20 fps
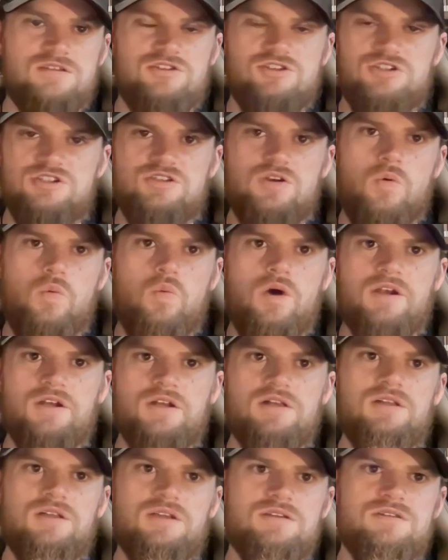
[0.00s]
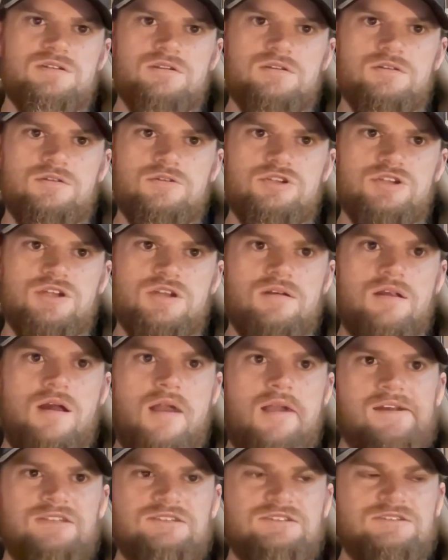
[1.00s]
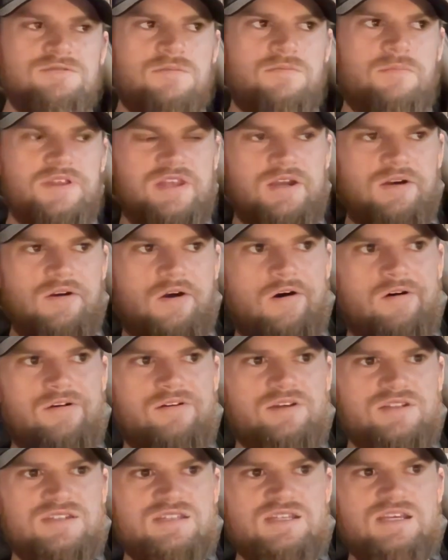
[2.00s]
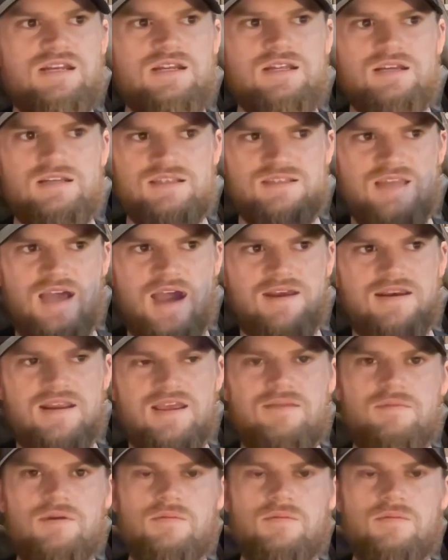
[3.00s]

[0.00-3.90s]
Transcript: just a one-click solution. But then all that's needed is that name,